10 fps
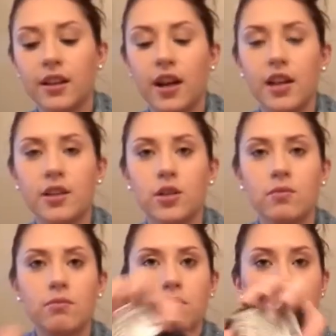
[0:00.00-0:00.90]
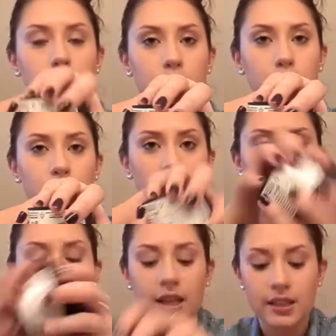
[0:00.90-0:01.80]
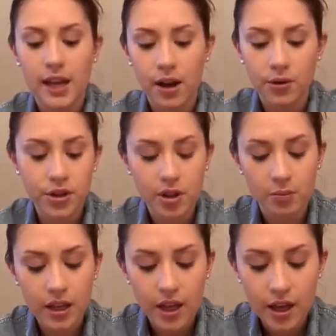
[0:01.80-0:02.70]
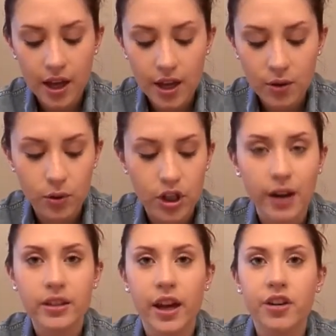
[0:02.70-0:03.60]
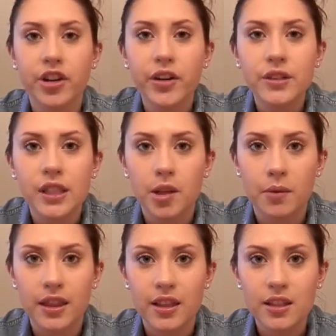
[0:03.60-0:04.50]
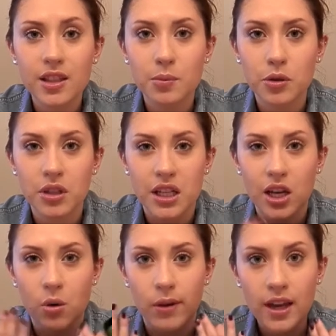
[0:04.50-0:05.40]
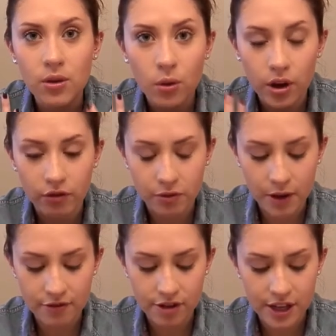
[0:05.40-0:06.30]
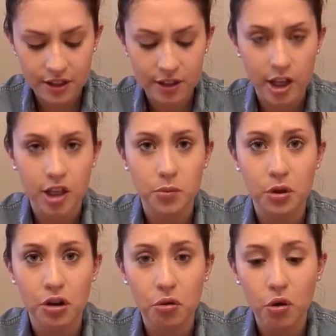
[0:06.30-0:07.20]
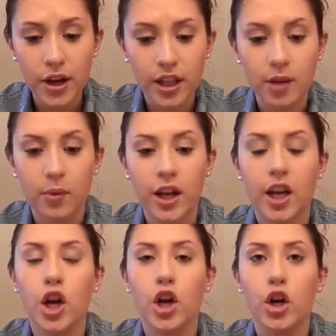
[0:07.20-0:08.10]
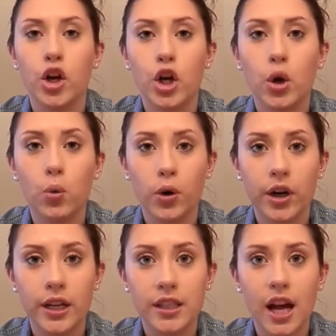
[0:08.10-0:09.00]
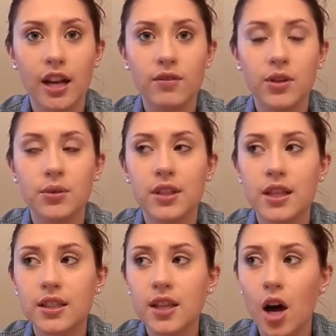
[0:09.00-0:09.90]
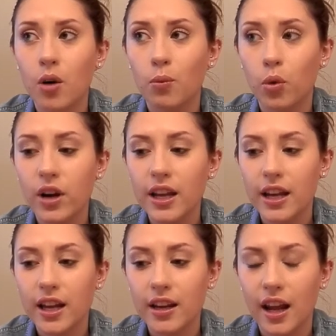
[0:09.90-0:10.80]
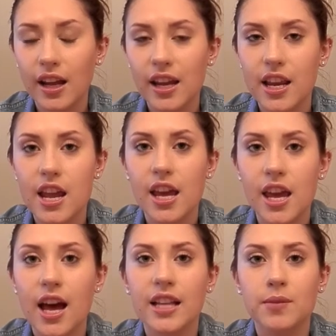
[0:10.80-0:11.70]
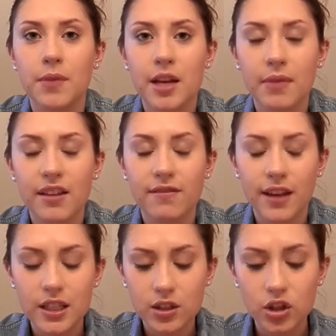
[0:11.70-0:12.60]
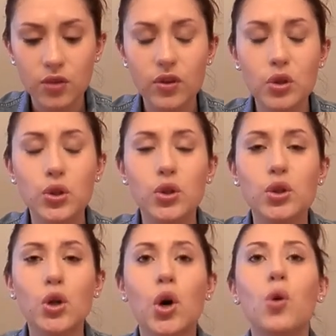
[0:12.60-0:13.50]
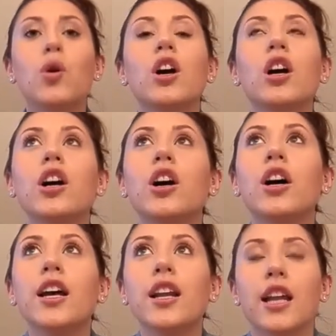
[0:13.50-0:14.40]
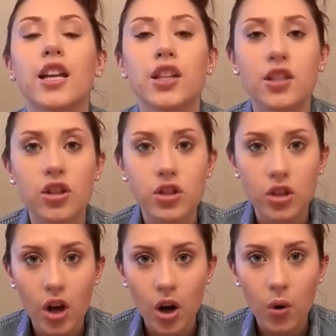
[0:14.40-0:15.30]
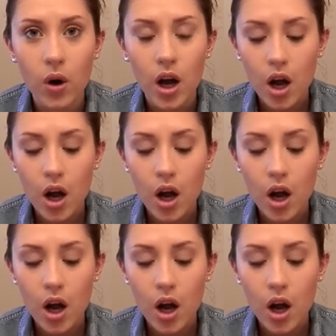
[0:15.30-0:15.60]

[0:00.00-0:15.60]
gotten pushed upside down or something, which I was kind of nervous because I'm like, this is supposed to take away the oil from my face and like it's pretty oily, but no worries. I have used this morning and night and it has made my face just feel so good, like, and so,